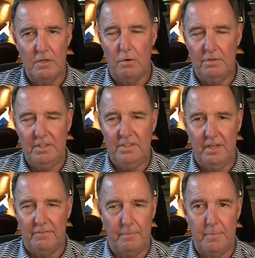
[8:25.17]
Gold
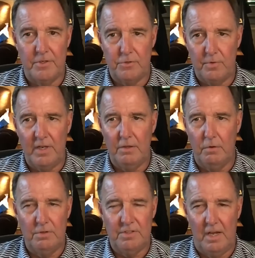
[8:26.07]
ETFs have been shrinking the
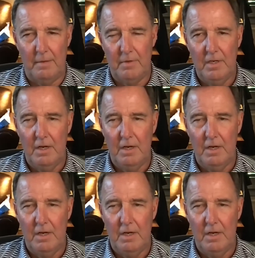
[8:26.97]
whole time.